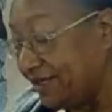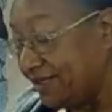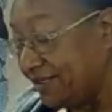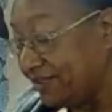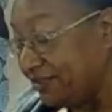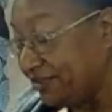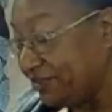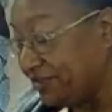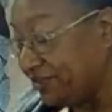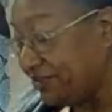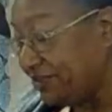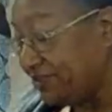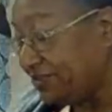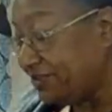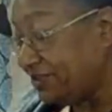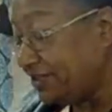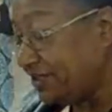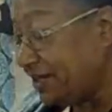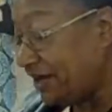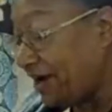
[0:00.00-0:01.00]
she's
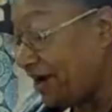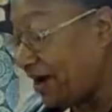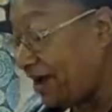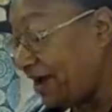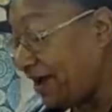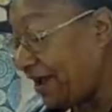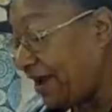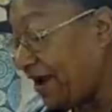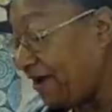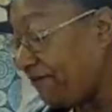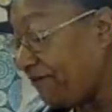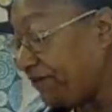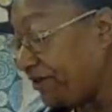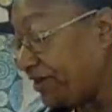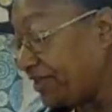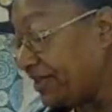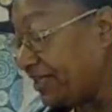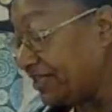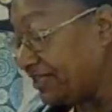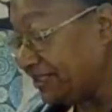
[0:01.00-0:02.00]
the
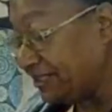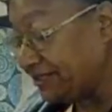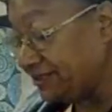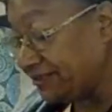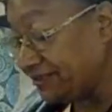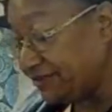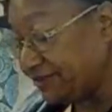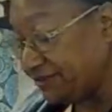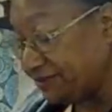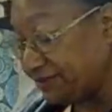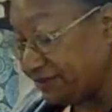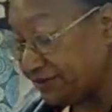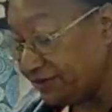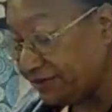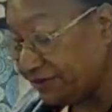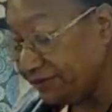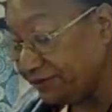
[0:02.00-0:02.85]
African sister.